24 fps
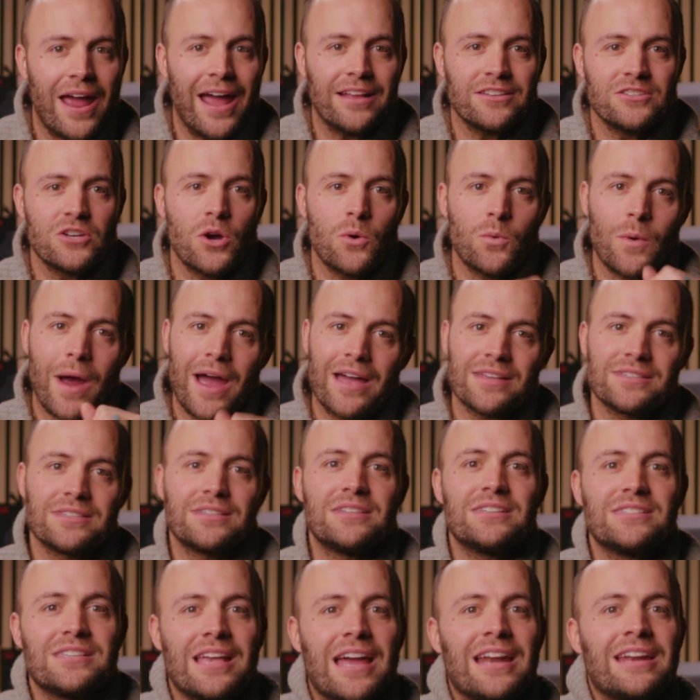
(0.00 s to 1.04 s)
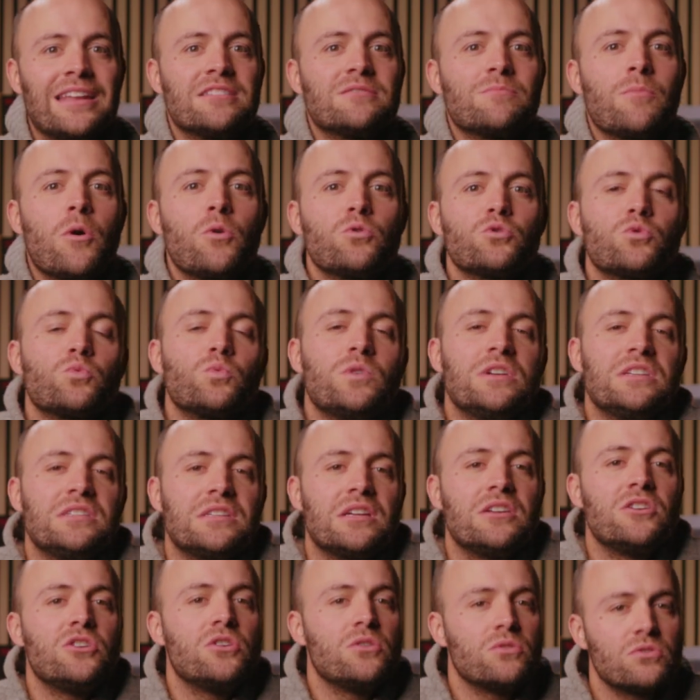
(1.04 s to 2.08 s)
Ectoasis and his most
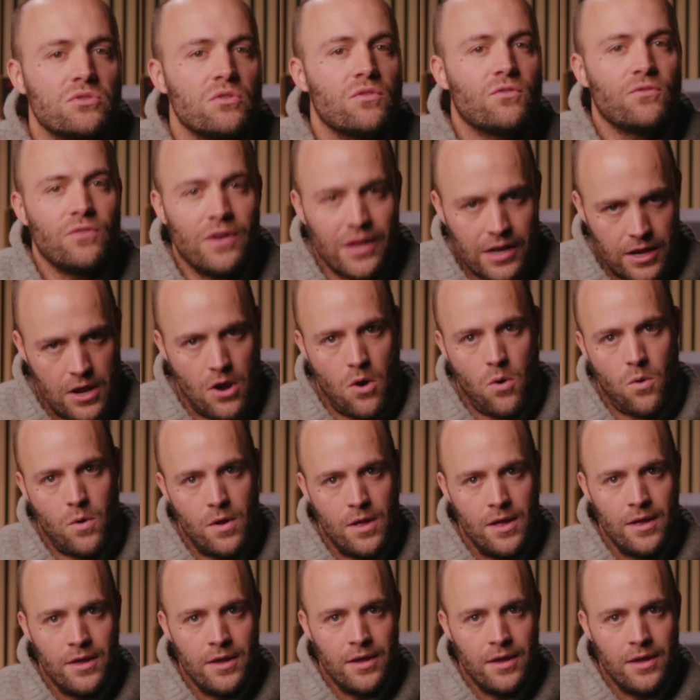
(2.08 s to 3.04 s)
recent YouTube video.